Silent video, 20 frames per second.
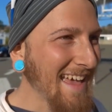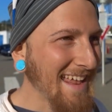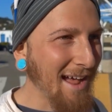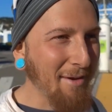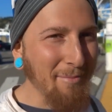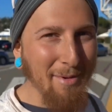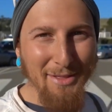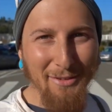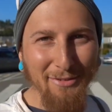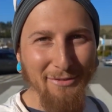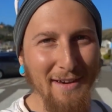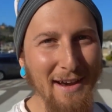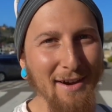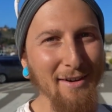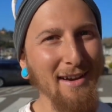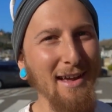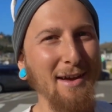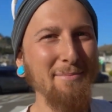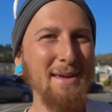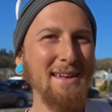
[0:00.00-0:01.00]
Now I'm on the
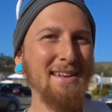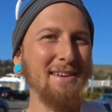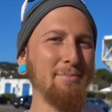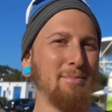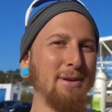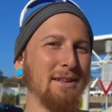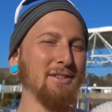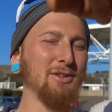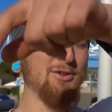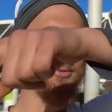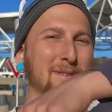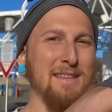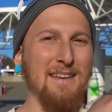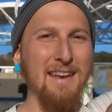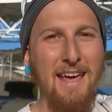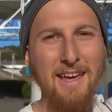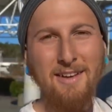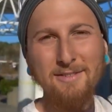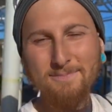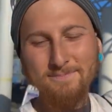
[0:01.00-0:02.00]
ferry. I'm making a big loop
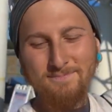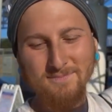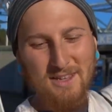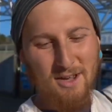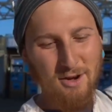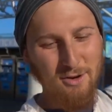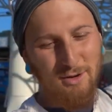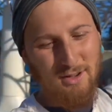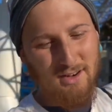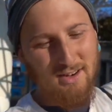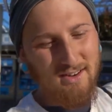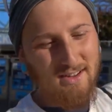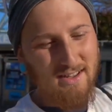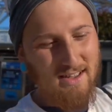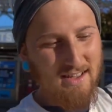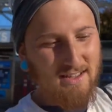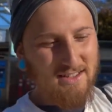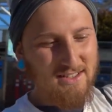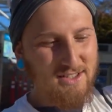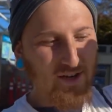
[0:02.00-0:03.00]
today. Going,
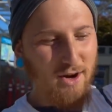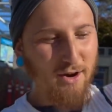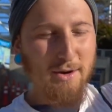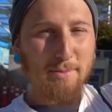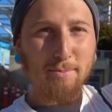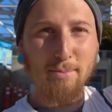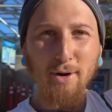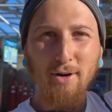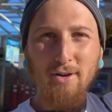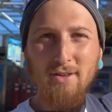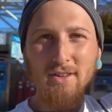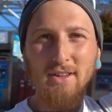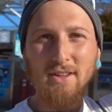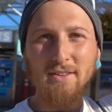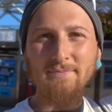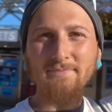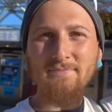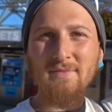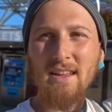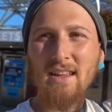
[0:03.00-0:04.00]
started in Berkeley.